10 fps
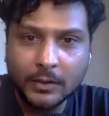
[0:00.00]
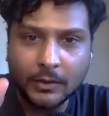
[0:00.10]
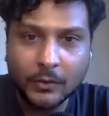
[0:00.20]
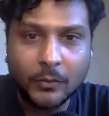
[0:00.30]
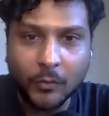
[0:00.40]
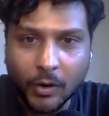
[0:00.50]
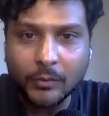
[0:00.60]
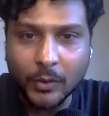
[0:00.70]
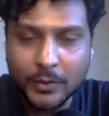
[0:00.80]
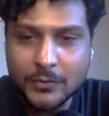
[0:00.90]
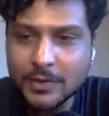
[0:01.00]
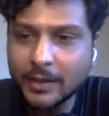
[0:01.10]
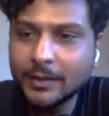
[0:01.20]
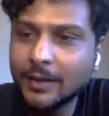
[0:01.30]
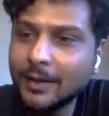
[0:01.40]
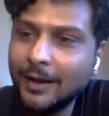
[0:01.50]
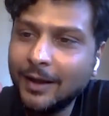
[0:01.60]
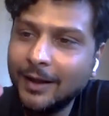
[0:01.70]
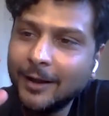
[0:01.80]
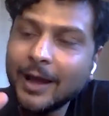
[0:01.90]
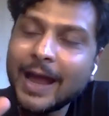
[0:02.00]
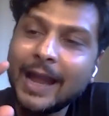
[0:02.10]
Uh, what, what are you saying? Uh,